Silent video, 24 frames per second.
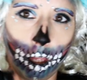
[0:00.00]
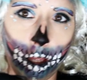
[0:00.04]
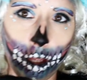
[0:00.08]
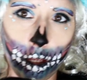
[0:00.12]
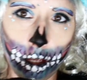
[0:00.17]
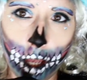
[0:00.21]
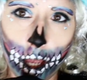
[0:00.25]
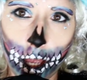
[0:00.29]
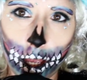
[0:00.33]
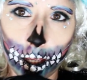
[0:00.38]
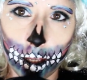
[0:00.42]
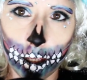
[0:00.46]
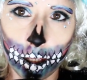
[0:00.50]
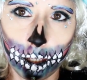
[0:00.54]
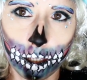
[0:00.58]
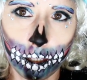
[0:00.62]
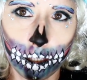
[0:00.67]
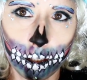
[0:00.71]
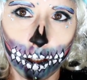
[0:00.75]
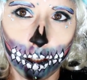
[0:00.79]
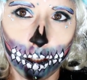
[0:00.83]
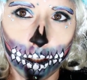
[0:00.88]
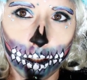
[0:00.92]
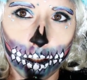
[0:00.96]
Okay,
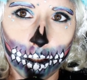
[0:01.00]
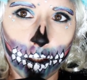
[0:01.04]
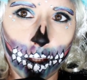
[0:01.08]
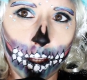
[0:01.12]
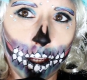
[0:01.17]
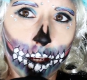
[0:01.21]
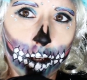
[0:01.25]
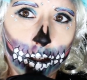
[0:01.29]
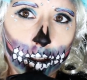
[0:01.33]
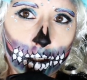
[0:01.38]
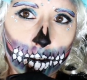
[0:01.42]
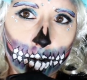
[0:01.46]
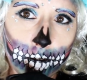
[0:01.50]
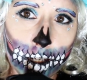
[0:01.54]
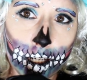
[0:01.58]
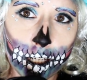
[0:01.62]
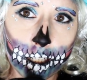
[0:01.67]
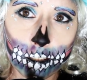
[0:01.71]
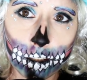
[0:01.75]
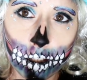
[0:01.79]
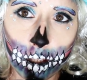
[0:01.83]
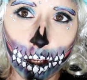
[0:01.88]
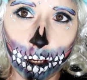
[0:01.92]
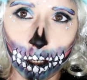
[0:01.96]
so here's the
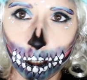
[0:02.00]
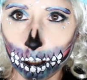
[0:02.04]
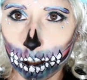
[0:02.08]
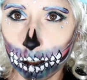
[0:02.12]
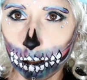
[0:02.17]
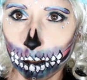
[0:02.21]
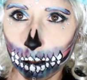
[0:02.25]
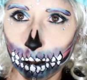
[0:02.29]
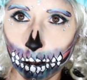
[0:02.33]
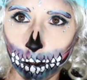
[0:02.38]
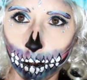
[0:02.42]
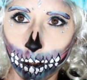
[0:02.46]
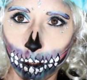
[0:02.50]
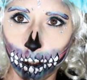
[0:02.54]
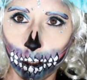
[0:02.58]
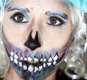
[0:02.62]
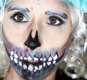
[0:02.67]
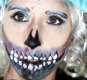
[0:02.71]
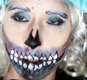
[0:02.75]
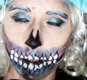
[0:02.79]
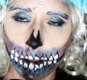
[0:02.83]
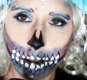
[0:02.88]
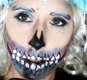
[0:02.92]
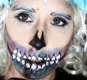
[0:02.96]
finished look.
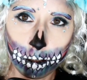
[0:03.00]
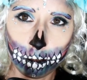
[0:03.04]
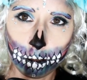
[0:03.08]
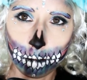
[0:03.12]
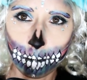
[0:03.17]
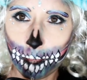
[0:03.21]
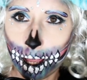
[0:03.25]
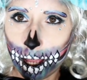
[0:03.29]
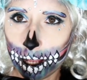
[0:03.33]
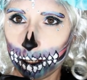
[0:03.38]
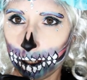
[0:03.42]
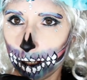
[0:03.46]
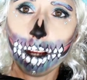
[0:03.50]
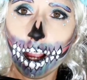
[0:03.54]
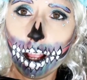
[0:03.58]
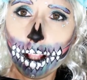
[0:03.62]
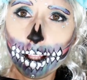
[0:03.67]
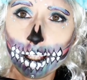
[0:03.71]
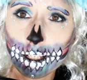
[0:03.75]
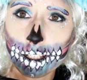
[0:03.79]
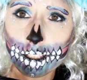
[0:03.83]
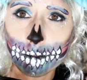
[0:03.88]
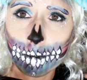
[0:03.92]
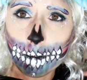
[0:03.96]
Not too bad. I
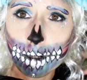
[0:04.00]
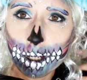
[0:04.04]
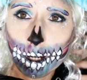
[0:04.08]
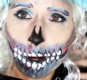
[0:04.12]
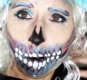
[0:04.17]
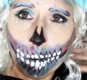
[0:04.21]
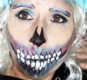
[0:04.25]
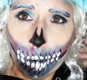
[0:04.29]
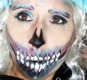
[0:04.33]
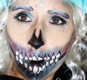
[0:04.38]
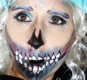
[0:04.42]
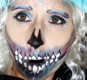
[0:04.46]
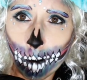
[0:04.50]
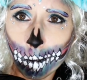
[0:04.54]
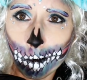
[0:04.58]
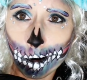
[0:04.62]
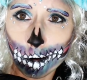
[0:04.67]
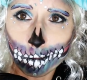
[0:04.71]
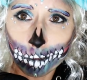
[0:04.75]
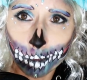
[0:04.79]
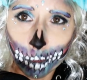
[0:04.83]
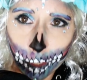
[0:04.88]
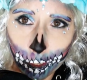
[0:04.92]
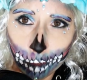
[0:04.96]
got this wig at
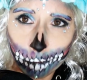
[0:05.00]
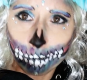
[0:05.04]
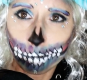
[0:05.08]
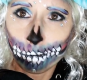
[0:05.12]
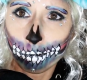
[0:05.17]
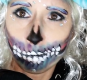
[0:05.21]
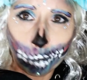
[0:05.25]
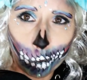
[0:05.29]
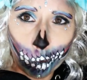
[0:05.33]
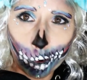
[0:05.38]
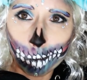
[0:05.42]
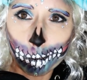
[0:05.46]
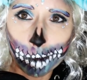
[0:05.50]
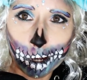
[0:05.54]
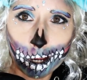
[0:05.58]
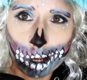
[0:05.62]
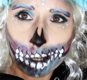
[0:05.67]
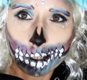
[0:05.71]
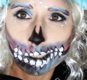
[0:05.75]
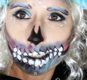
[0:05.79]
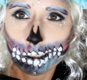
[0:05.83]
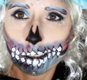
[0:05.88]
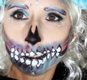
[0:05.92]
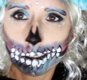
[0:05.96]
Walmart for like
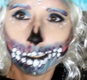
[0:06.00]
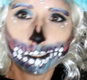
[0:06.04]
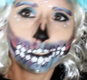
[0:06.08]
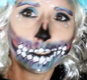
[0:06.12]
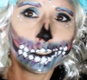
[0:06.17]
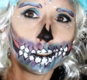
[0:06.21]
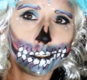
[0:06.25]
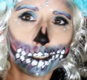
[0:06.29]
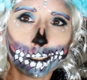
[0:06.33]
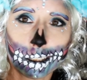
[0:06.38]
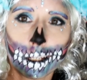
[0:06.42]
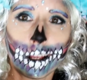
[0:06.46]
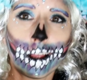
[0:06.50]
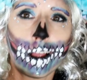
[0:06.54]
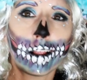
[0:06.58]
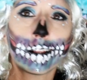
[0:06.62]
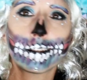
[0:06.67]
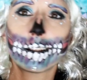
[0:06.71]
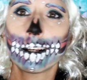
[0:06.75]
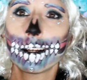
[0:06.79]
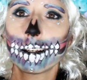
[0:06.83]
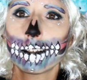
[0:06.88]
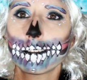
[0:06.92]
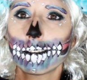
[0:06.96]
$4, so
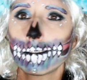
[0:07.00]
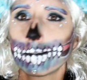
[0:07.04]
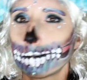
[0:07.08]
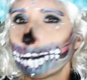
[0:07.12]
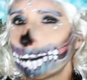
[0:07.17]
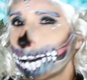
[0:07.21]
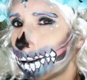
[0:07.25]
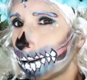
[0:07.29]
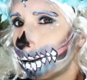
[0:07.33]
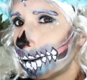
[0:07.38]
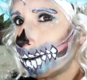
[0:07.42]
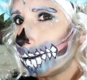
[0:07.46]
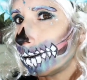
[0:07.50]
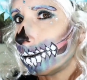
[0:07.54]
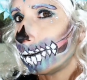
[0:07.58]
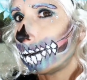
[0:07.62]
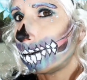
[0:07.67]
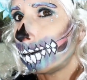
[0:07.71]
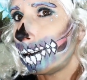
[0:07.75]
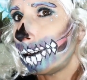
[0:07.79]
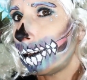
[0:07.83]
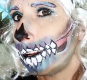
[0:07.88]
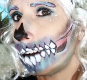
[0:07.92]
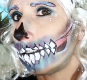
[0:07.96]
it's like
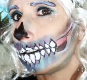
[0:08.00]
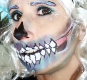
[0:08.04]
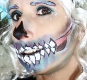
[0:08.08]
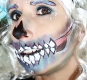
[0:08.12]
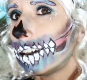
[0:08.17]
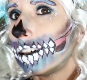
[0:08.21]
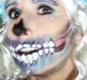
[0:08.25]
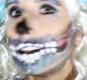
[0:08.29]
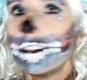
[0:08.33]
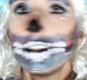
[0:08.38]
whatever.